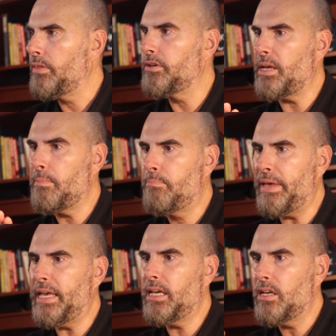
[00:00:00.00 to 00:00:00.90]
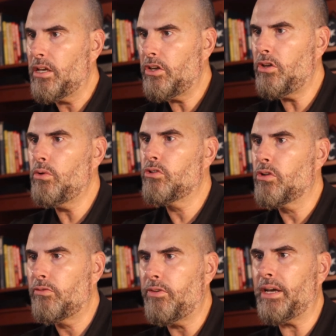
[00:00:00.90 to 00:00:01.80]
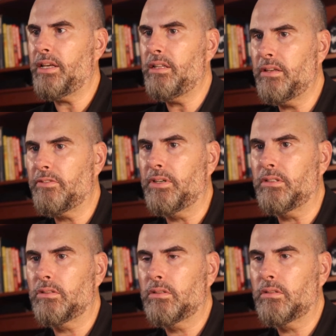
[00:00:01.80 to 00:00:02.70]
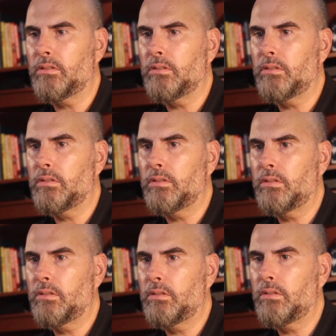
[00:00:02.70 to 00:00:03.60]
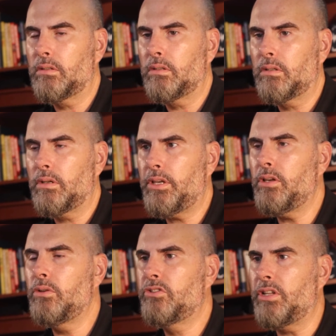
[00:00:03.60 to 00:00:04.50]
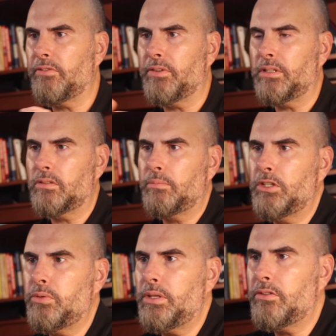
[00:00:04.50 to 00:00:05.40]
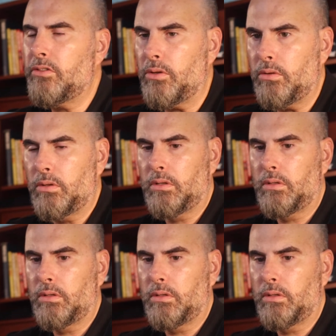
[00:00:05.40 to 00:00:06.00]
There's a big, huge fucking difference. Huge difference between the two.